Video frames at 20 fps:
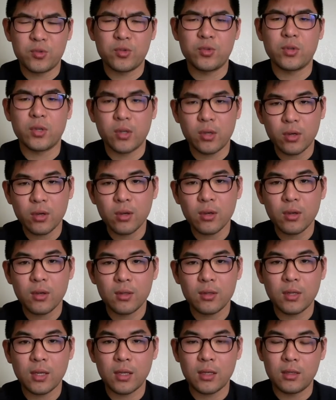trigger
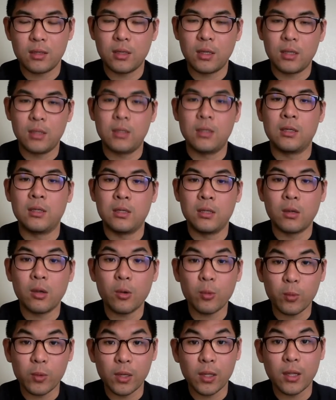that, that they did
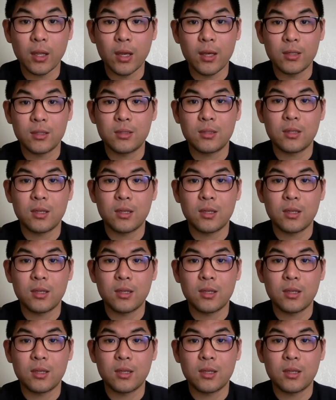not realize